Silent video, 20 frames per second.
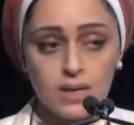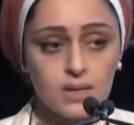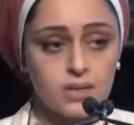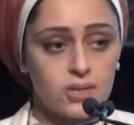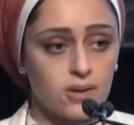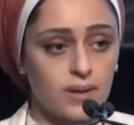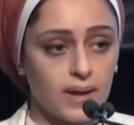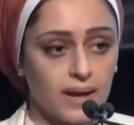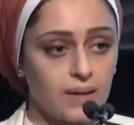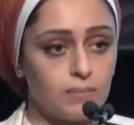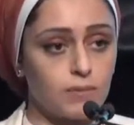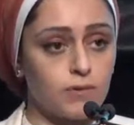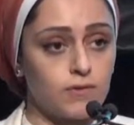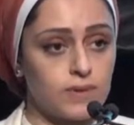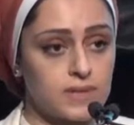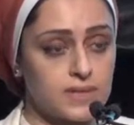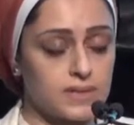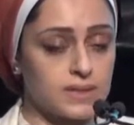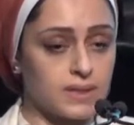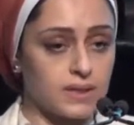So the aim of
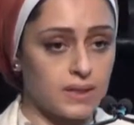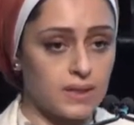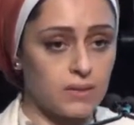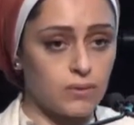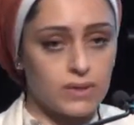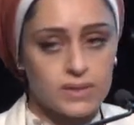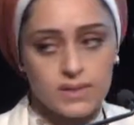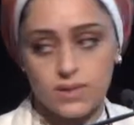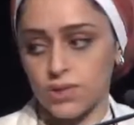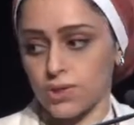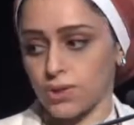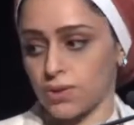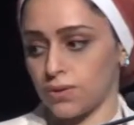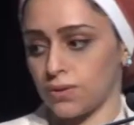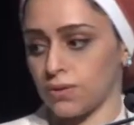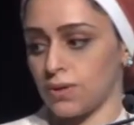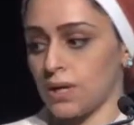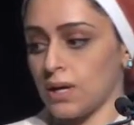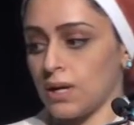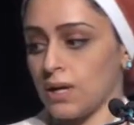this study was
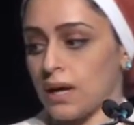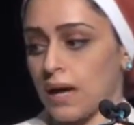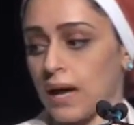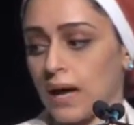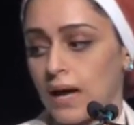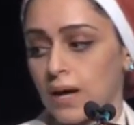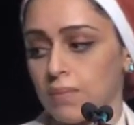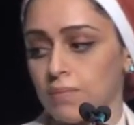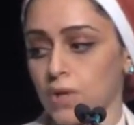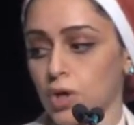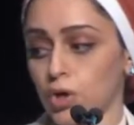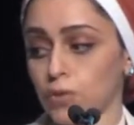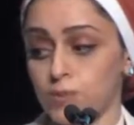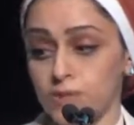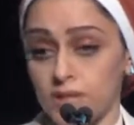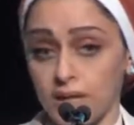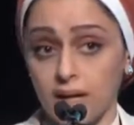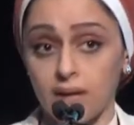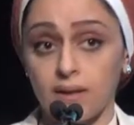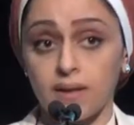to
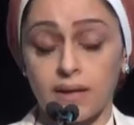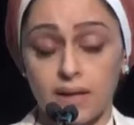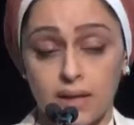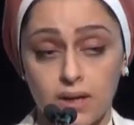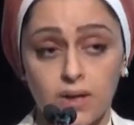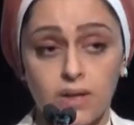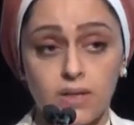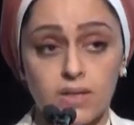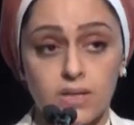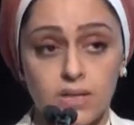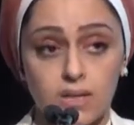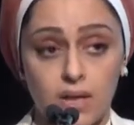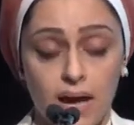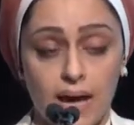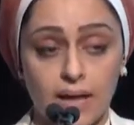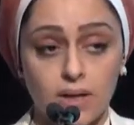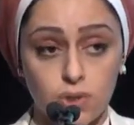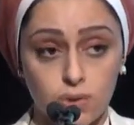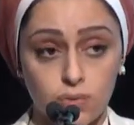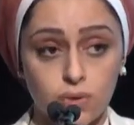obtain the current
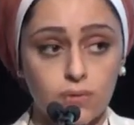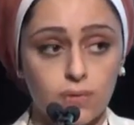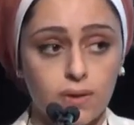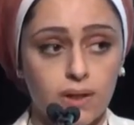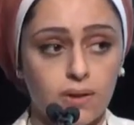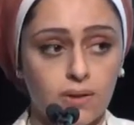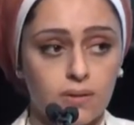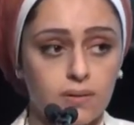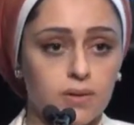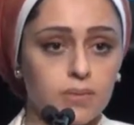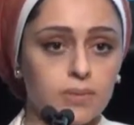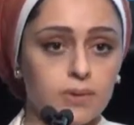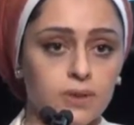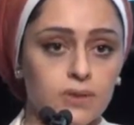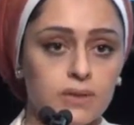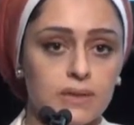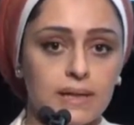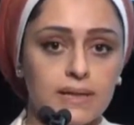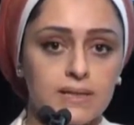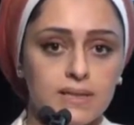actual radiotherapy
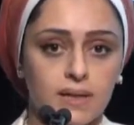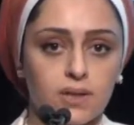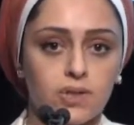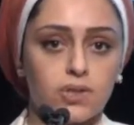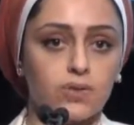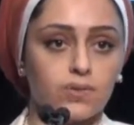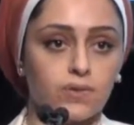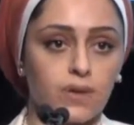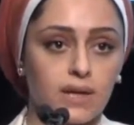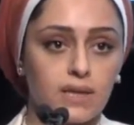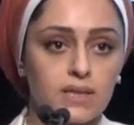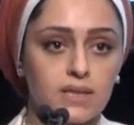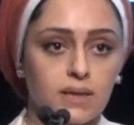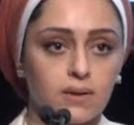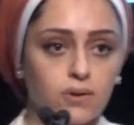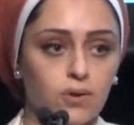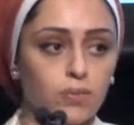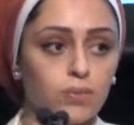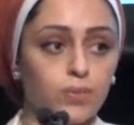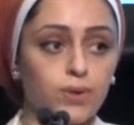utilisation rate
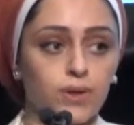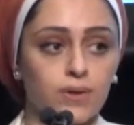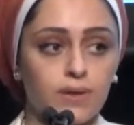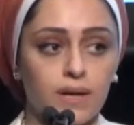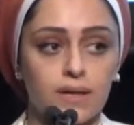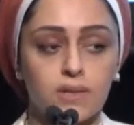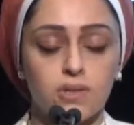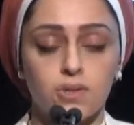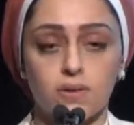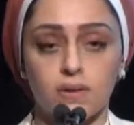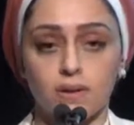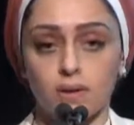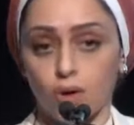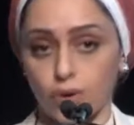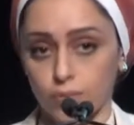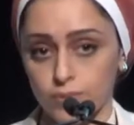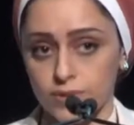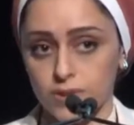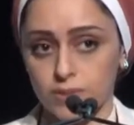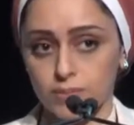and compare that to the
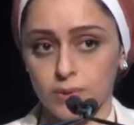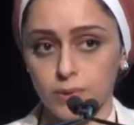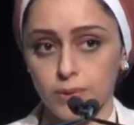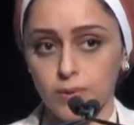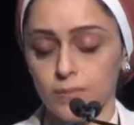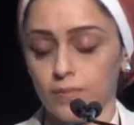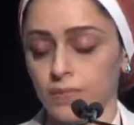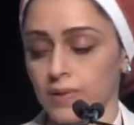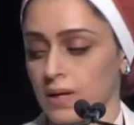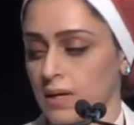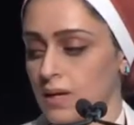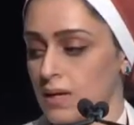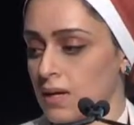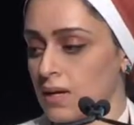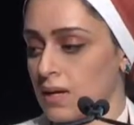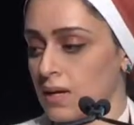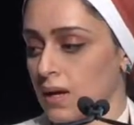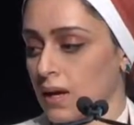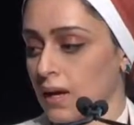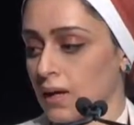optimal,
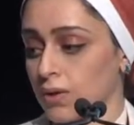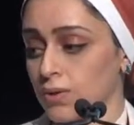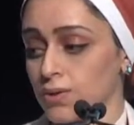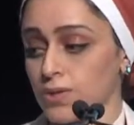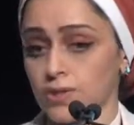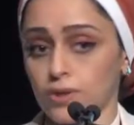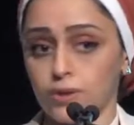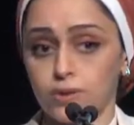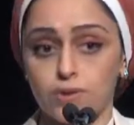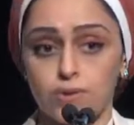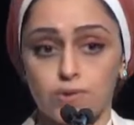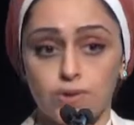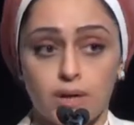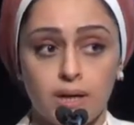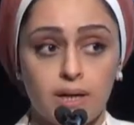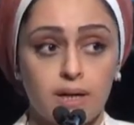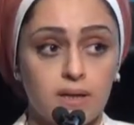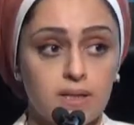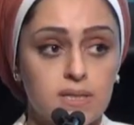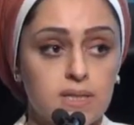and also try
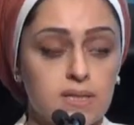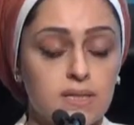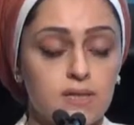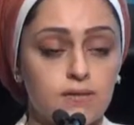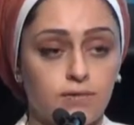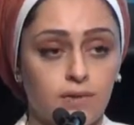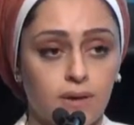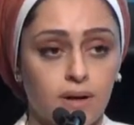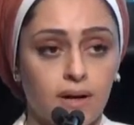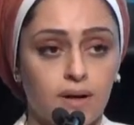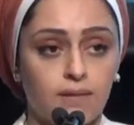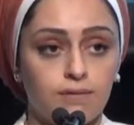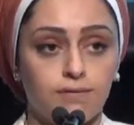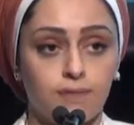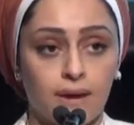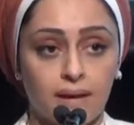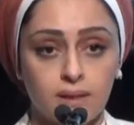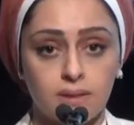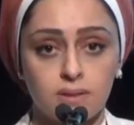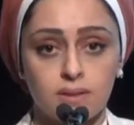and identify
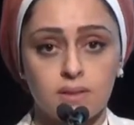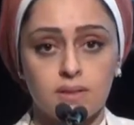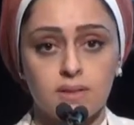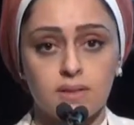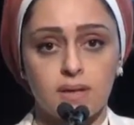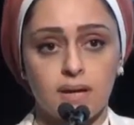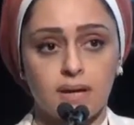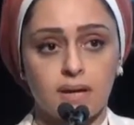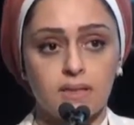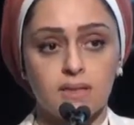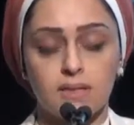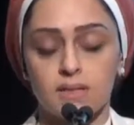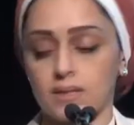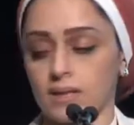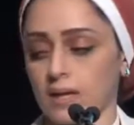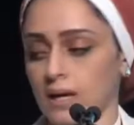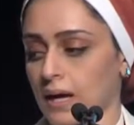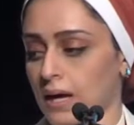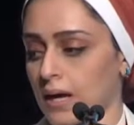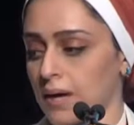factors that
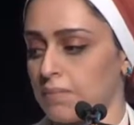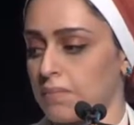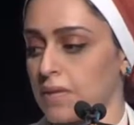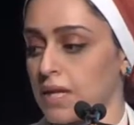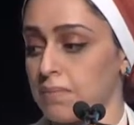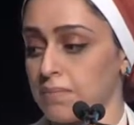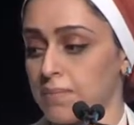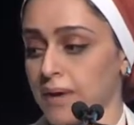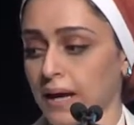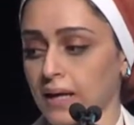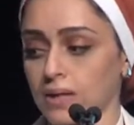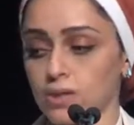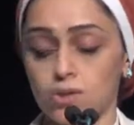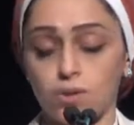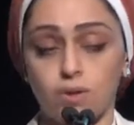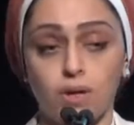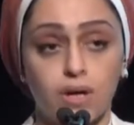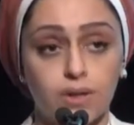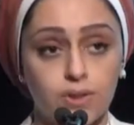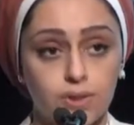impact
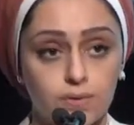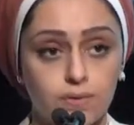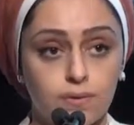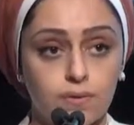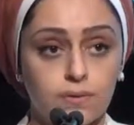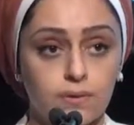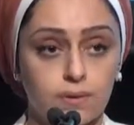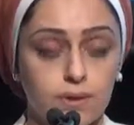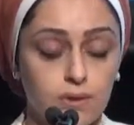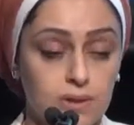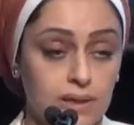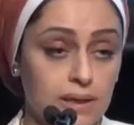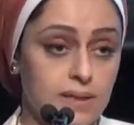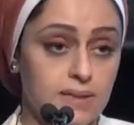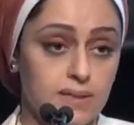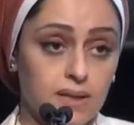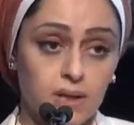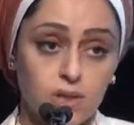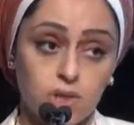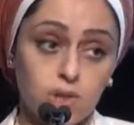on
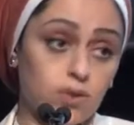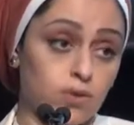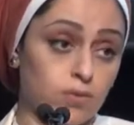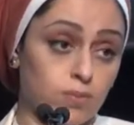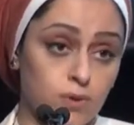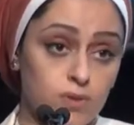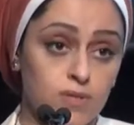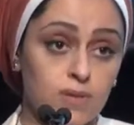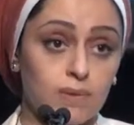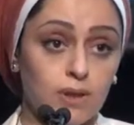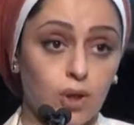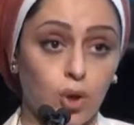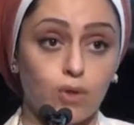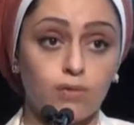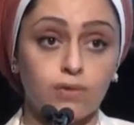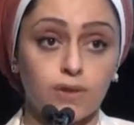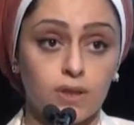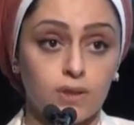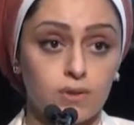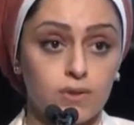underutilisation or possibly
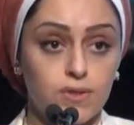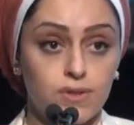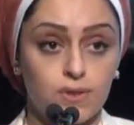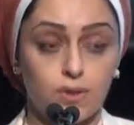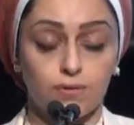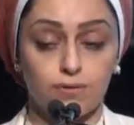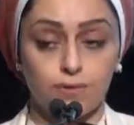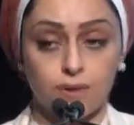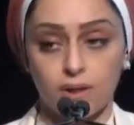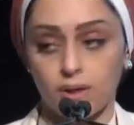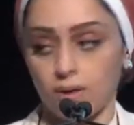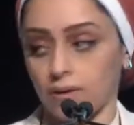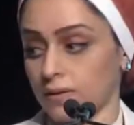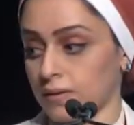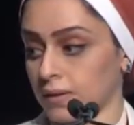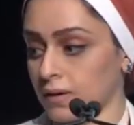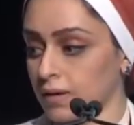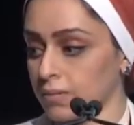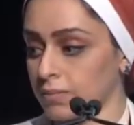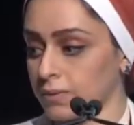overuse of
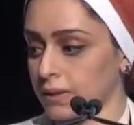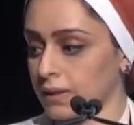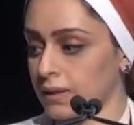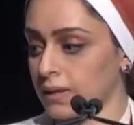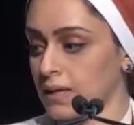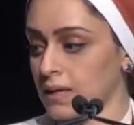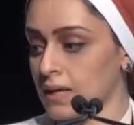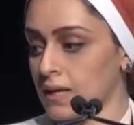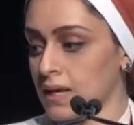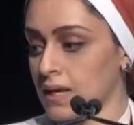radiotherapy,